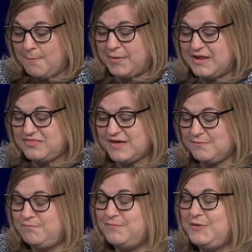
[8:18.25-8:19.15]
But I
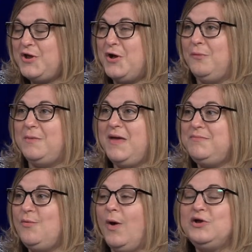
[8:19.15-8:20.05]
think, you know,
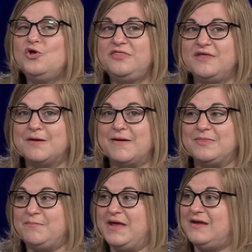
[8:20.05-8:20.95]
maybe one good thing about
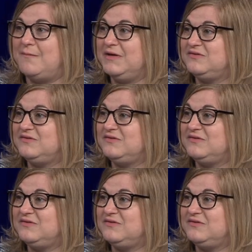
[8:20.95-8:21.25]
the pandemic